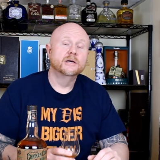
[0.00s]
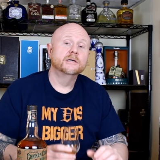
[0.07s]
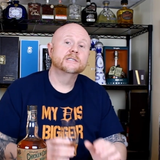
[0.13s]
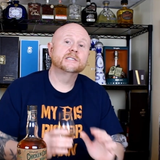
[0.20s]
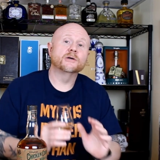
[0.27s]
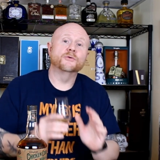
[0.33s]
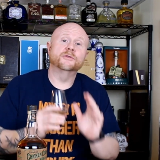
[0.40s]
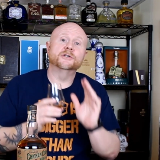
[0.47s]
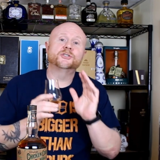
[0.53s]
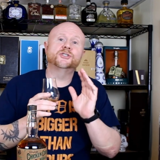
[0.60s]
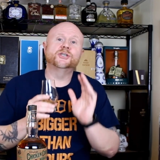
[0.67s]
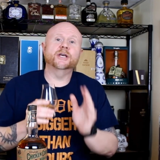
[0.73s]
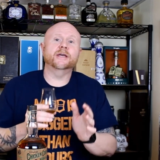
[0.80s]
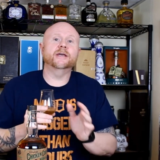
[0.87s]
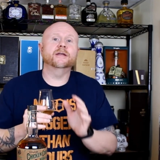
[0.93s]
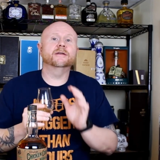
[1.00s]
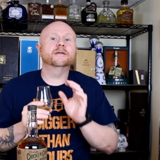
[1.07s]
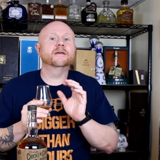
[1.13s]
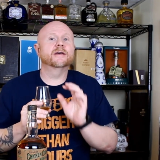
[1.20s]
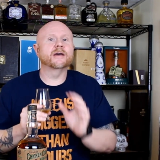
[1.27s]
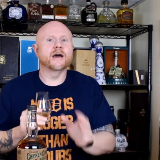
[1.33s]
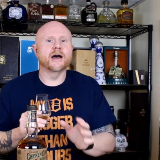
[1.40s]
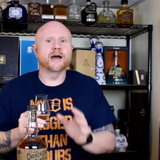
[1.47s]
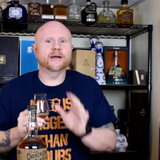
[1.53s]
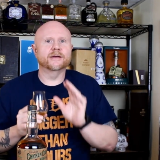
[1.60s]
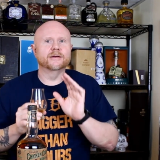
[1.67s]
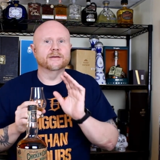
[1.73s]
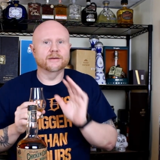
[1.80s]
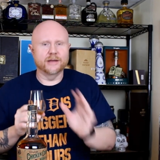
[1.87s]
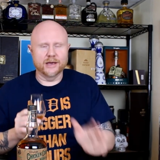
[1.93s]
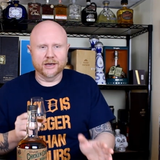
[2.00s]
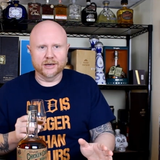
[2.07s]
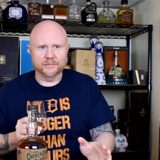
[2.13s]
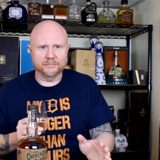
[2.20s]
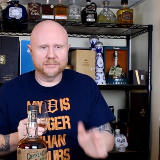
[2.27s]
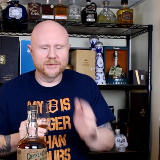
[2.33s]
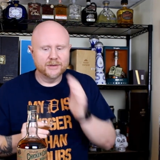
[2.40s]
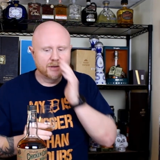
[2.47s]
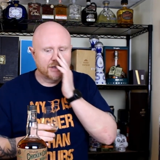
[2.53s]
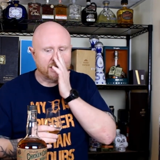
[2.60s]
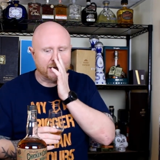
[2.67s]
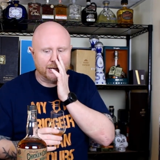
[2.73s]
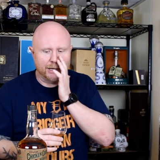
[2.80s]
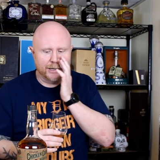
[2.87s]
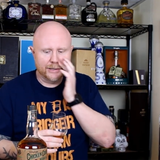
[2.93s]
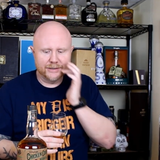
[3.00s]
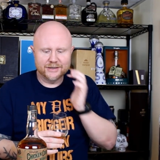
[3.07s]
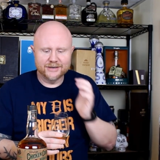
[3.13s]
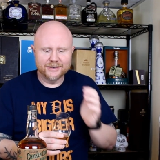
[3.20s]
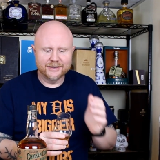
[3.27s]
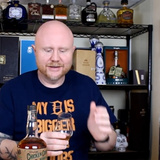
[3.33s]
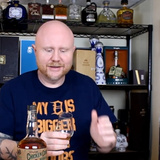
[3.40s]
So the chicken cock name, and